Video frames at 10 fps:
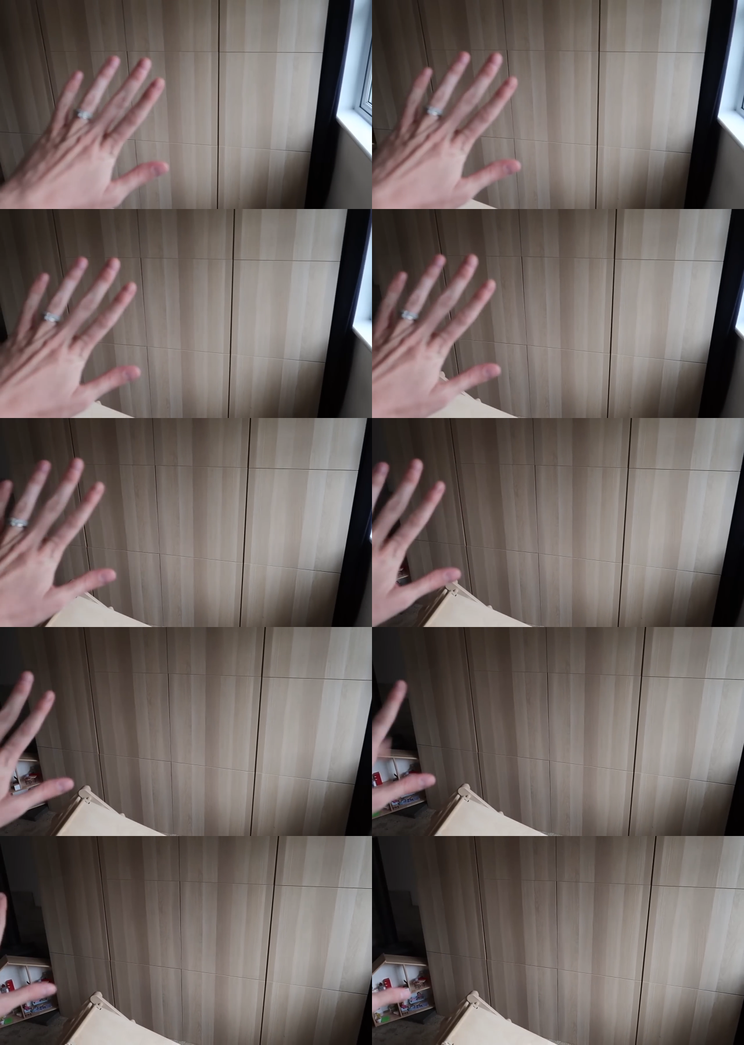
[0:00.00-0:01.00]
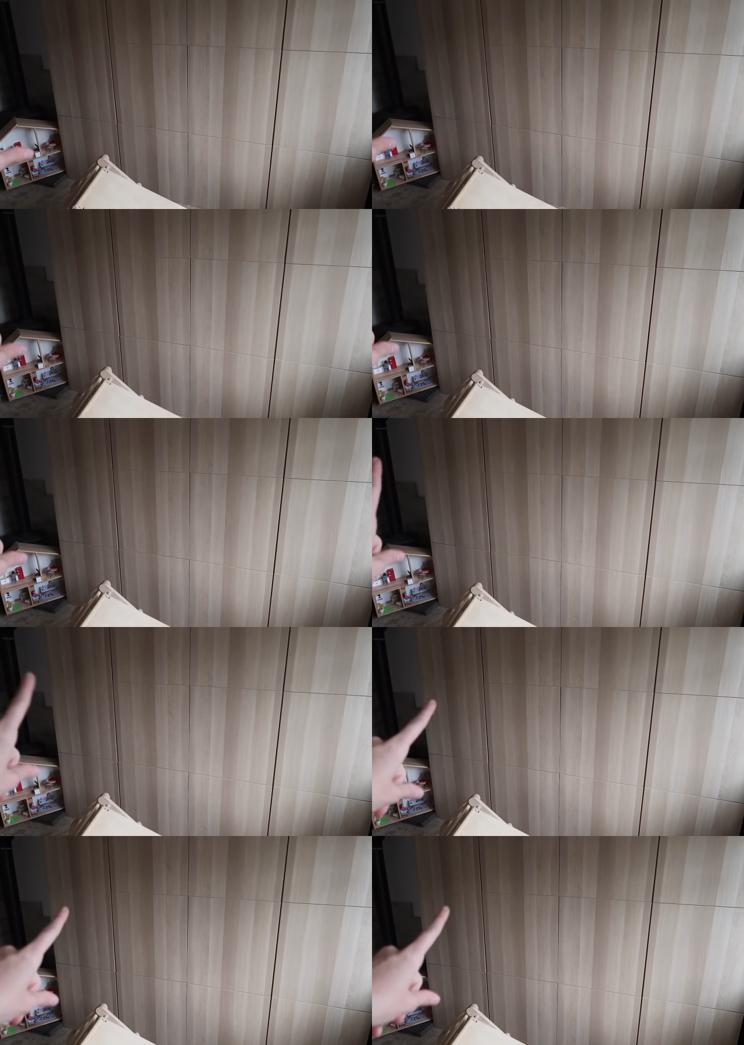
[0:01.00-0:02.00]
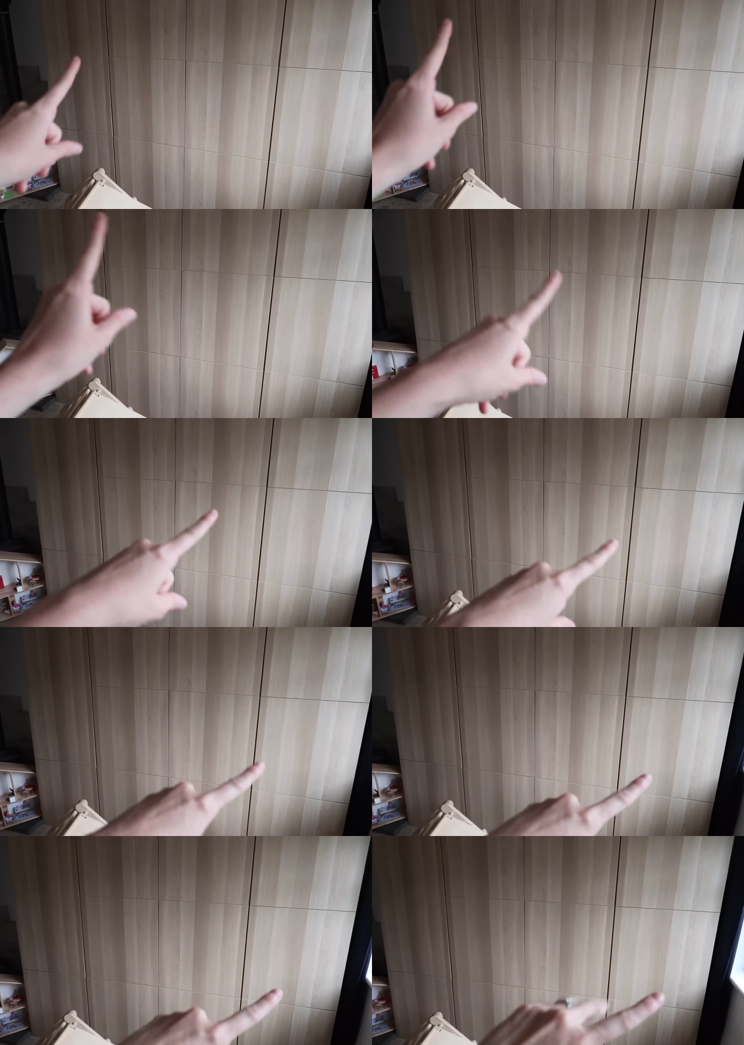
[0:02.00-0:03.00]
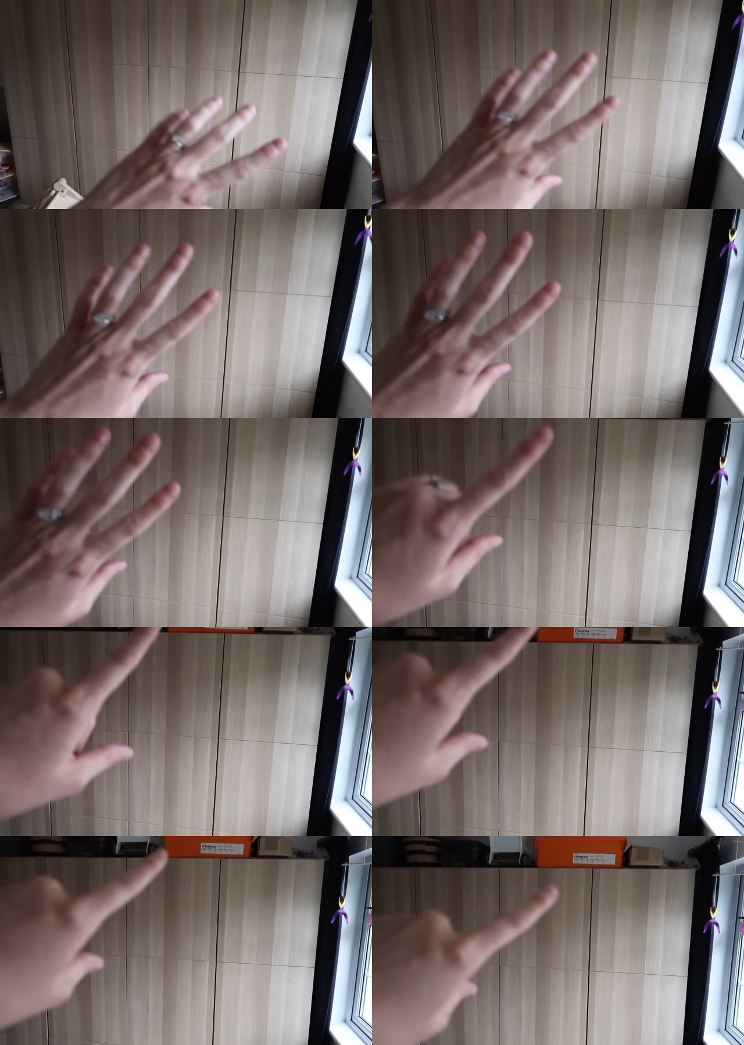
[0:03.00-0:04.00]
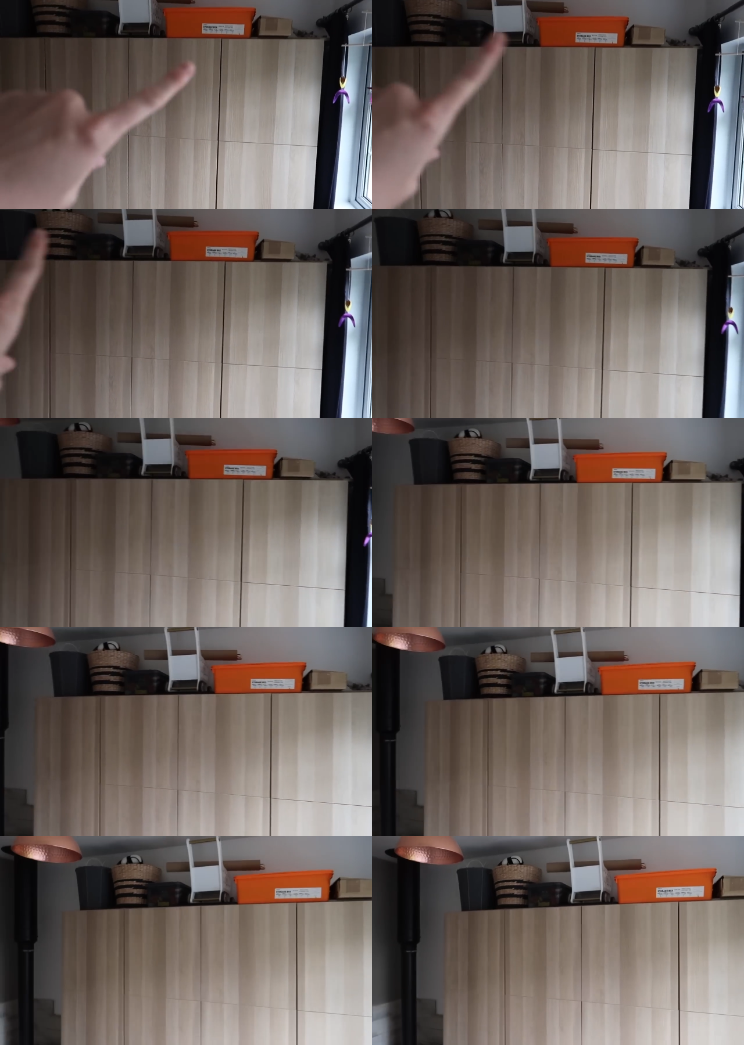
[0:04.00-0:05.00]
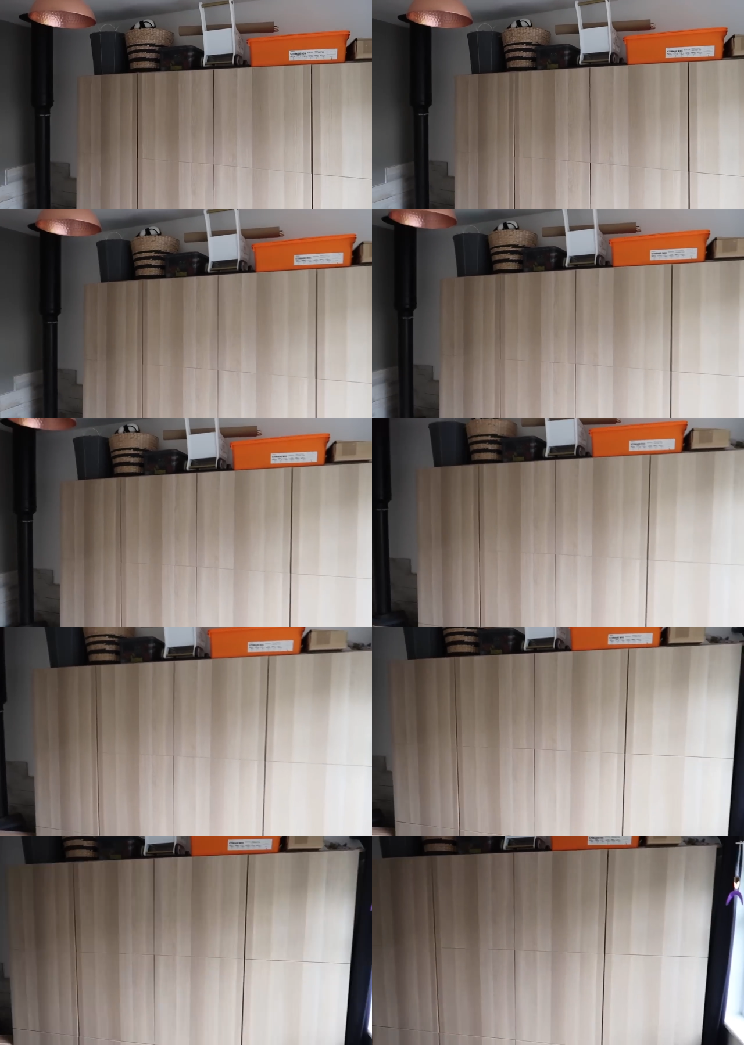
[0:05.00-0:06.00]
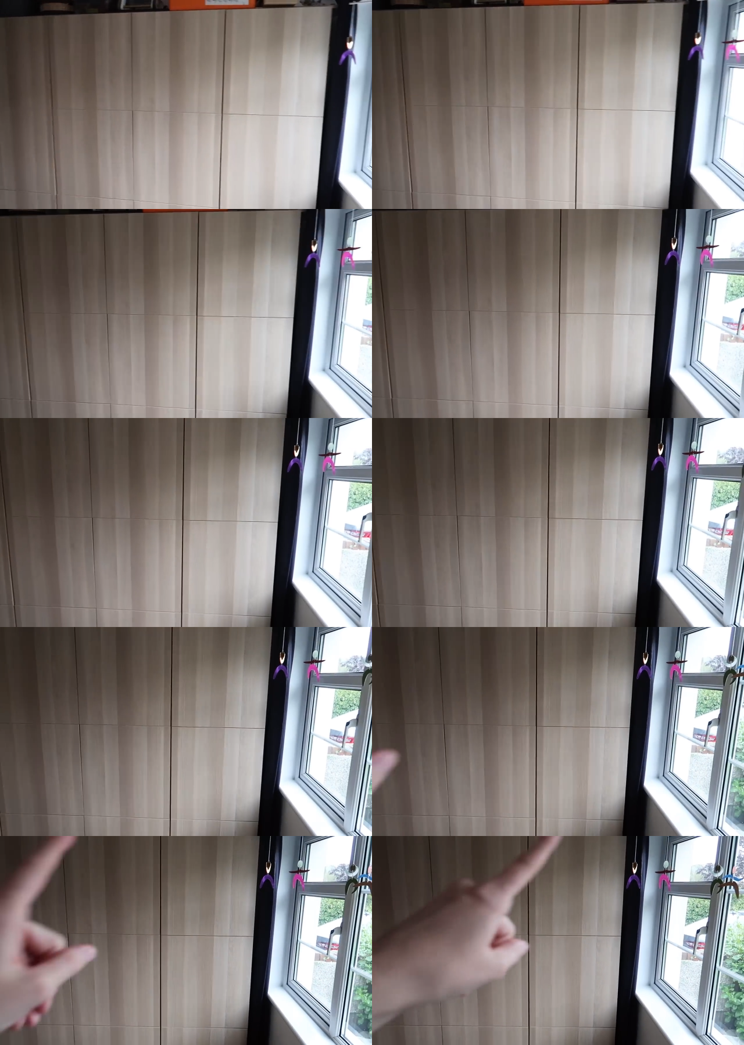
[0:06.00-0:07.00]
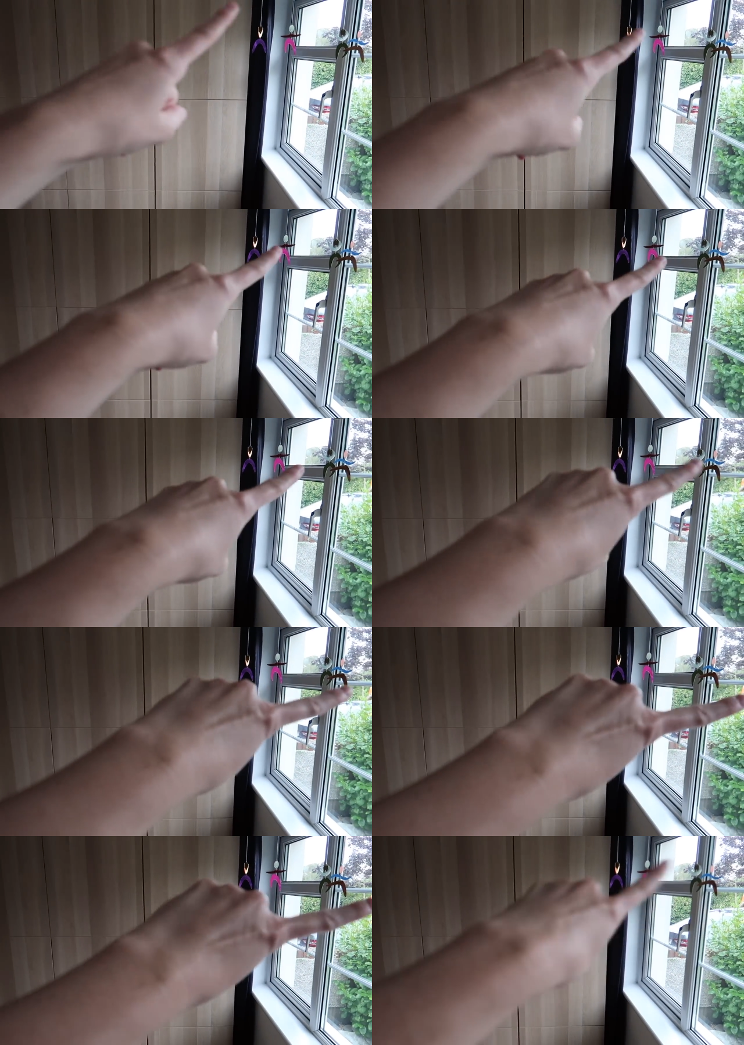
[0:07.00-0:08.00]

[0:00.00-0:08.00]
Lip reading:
[unreadable: no face in view]